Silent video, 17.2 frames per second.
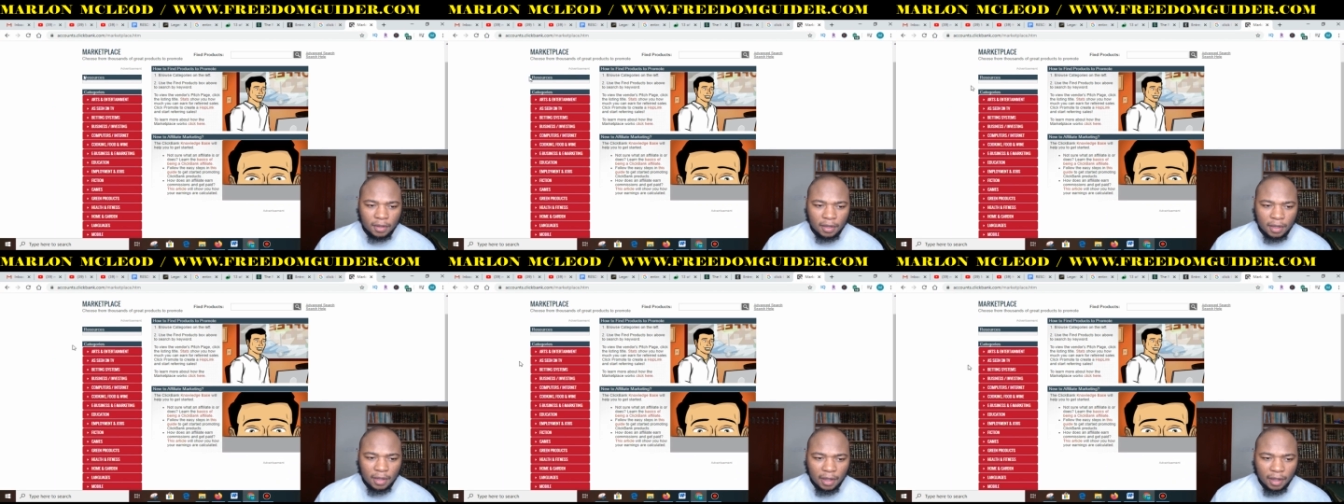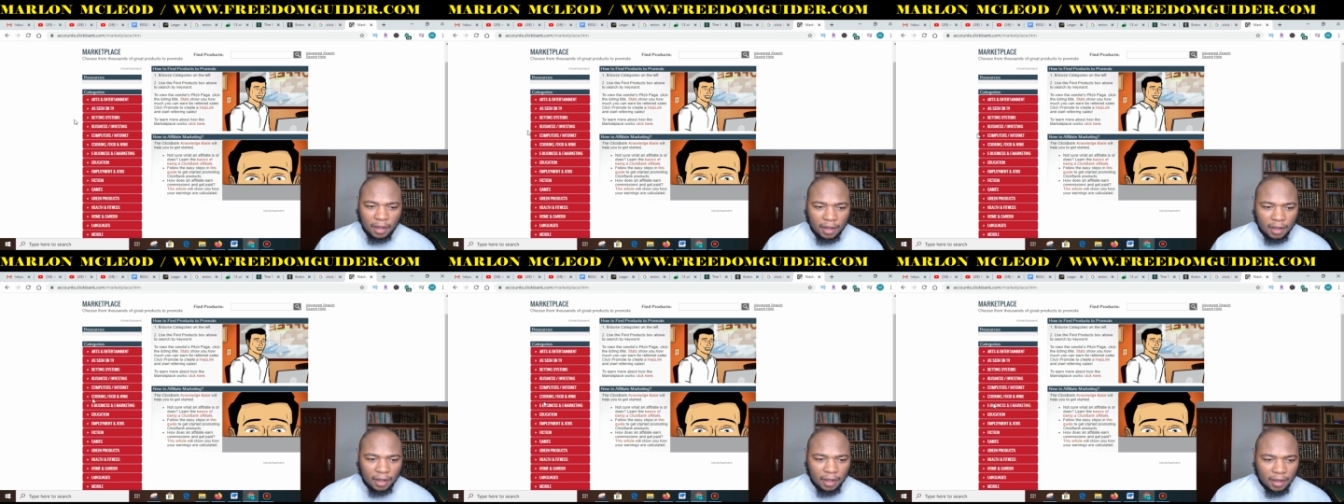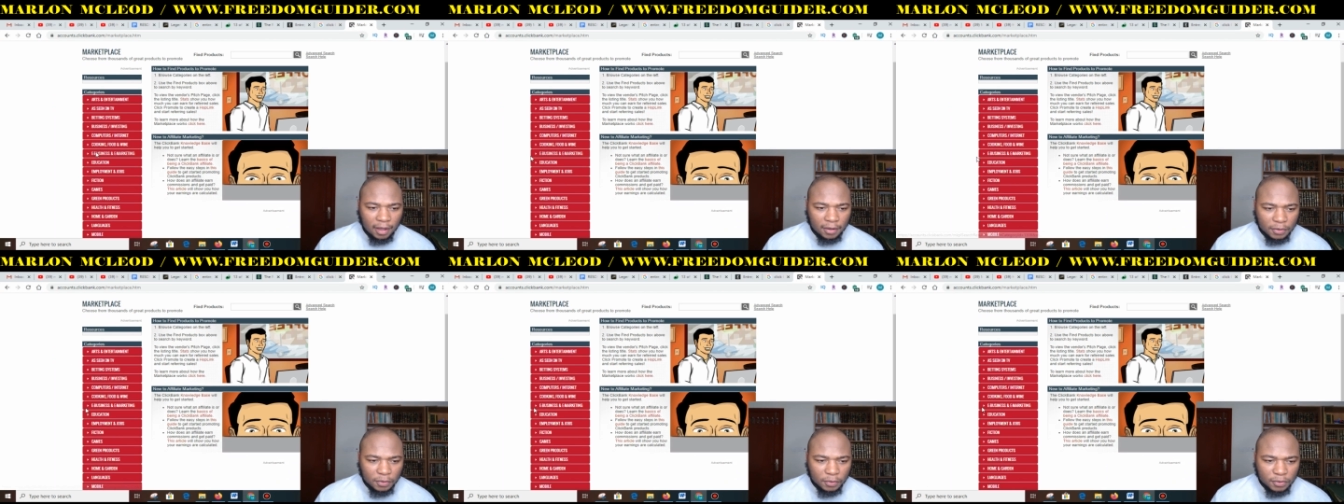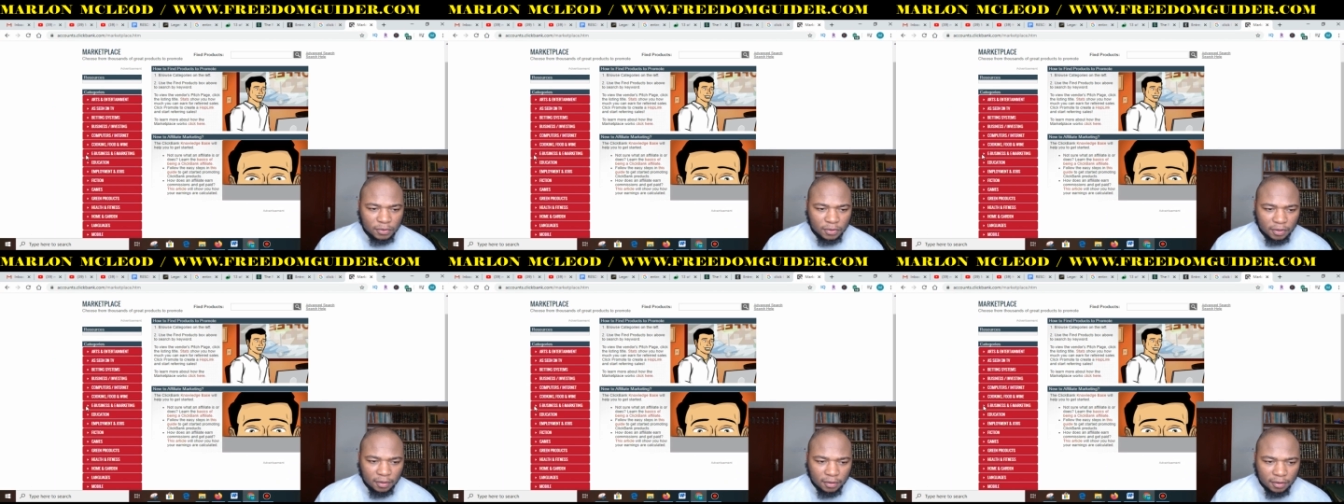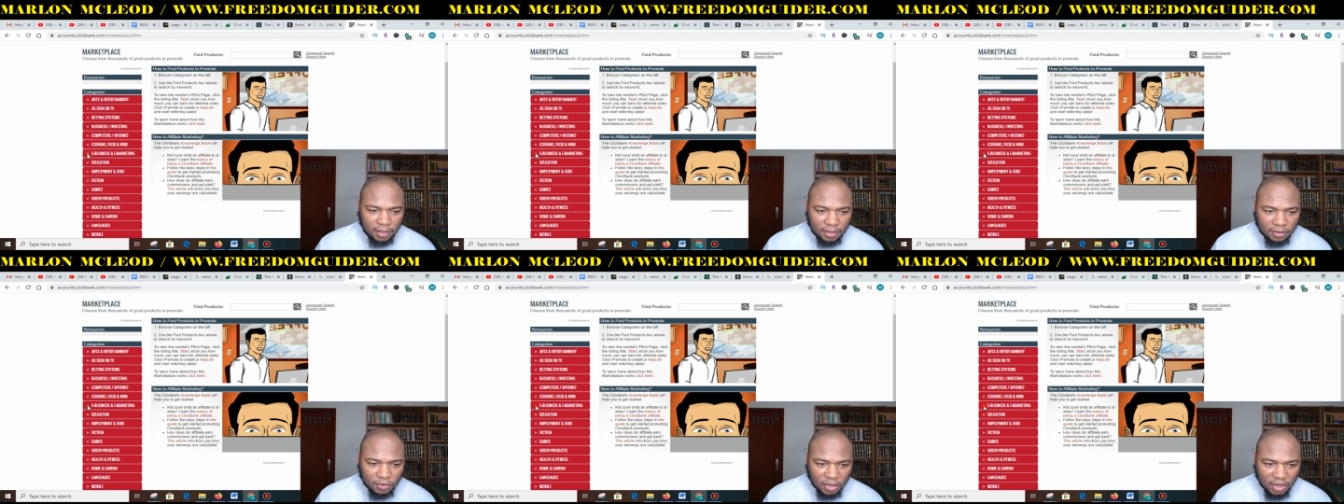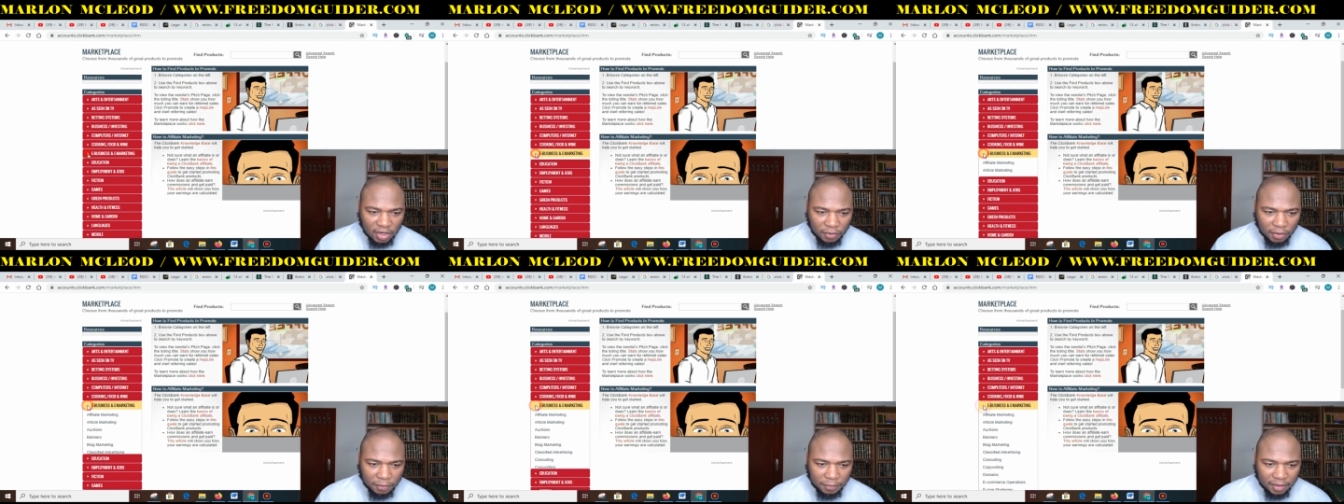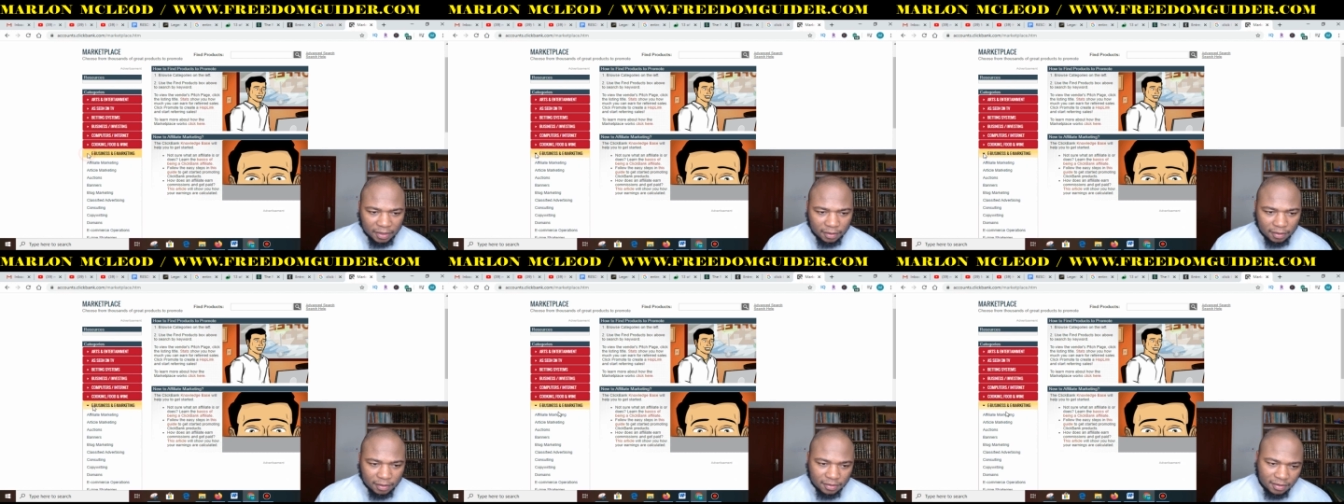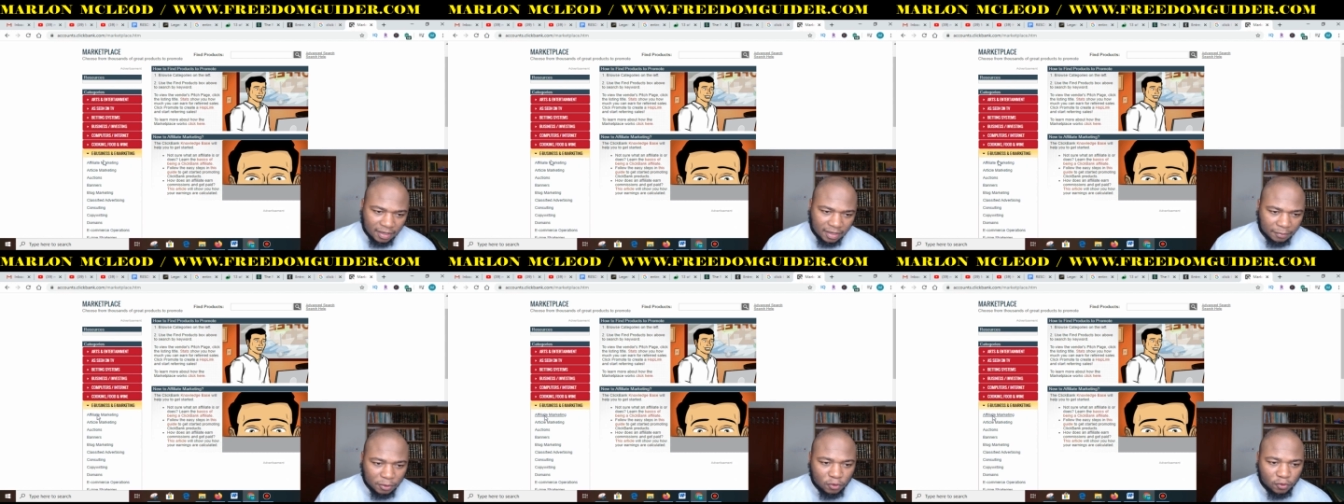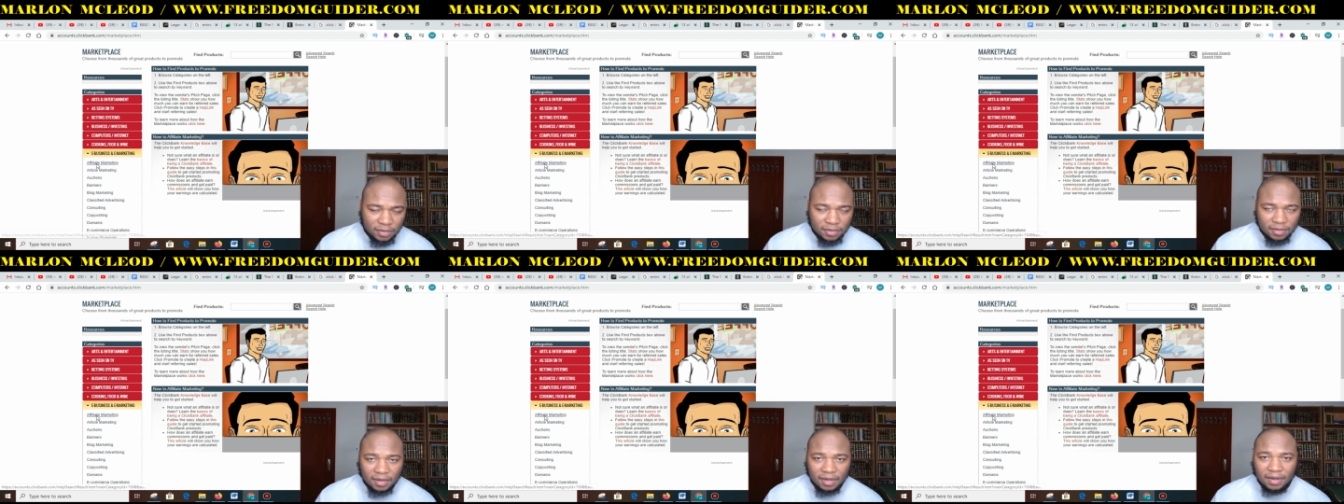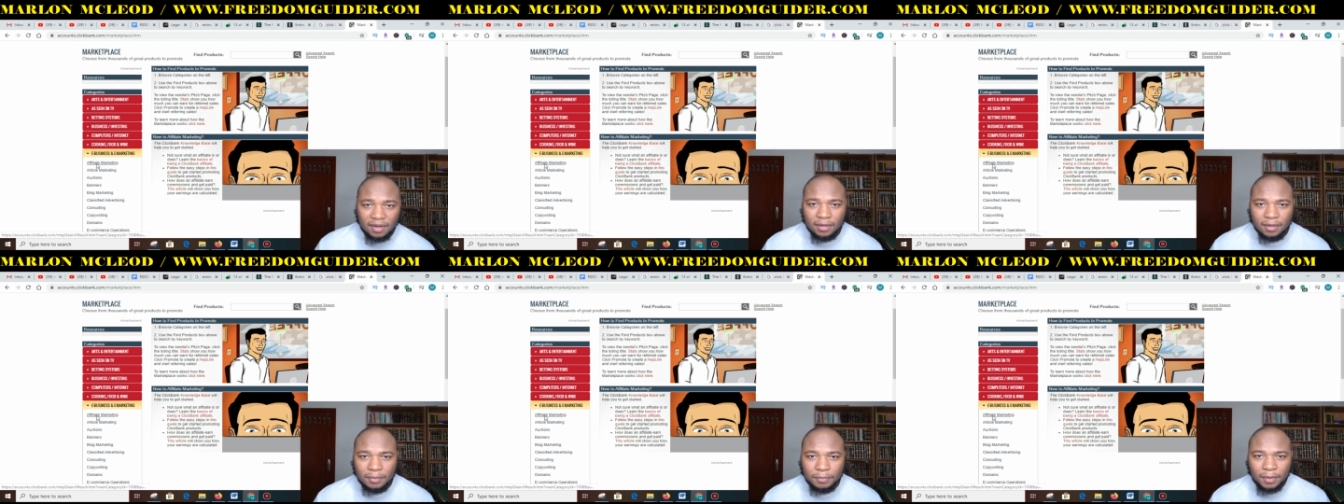Go to this area because I'm interested in